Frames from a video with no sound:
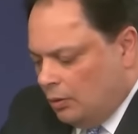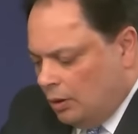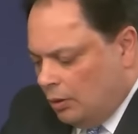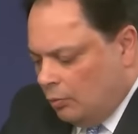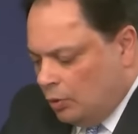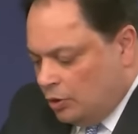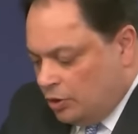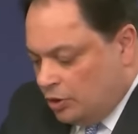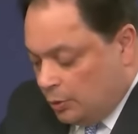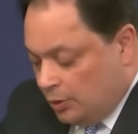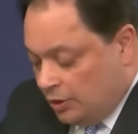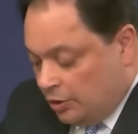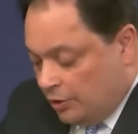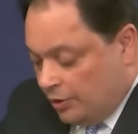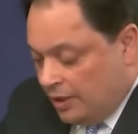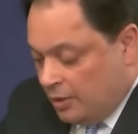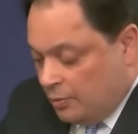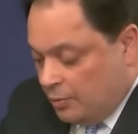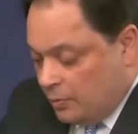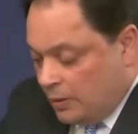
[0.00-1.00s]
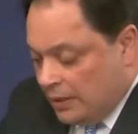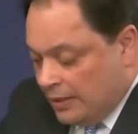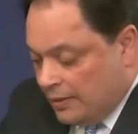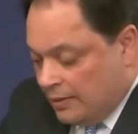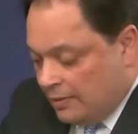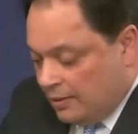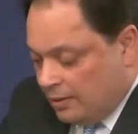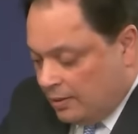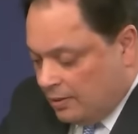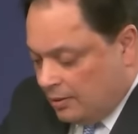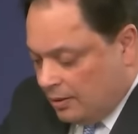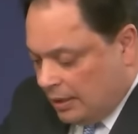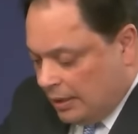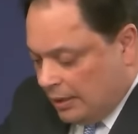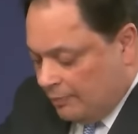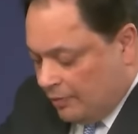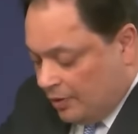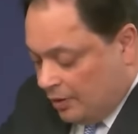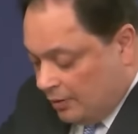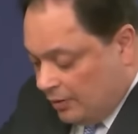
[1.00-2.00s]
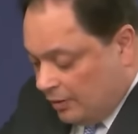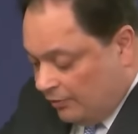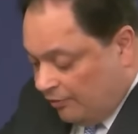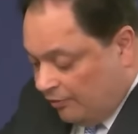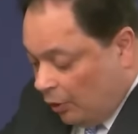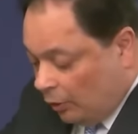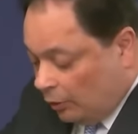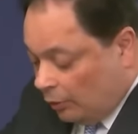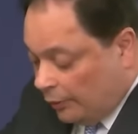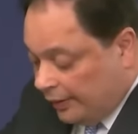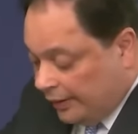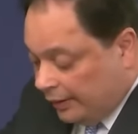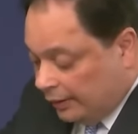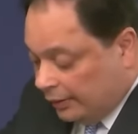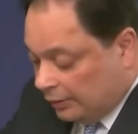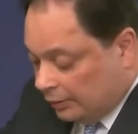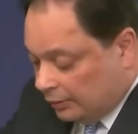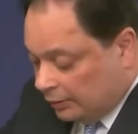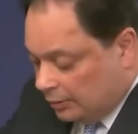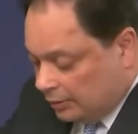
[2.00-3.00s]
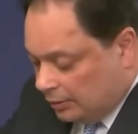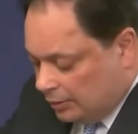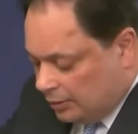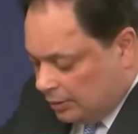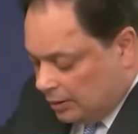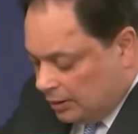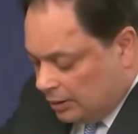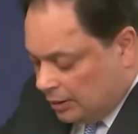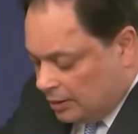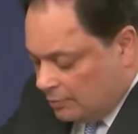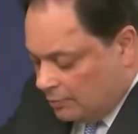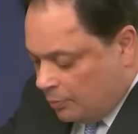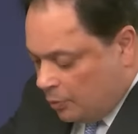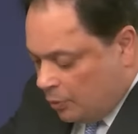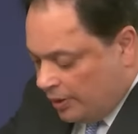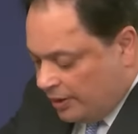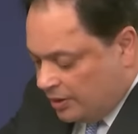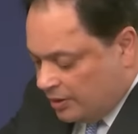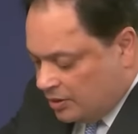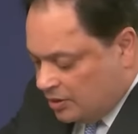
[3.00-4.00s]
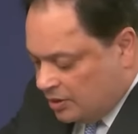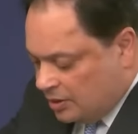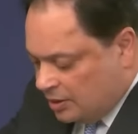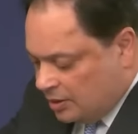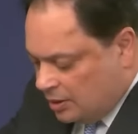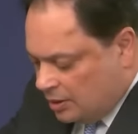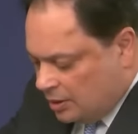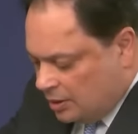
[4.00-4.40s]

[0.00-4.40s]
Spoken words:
Would you agree with the following points?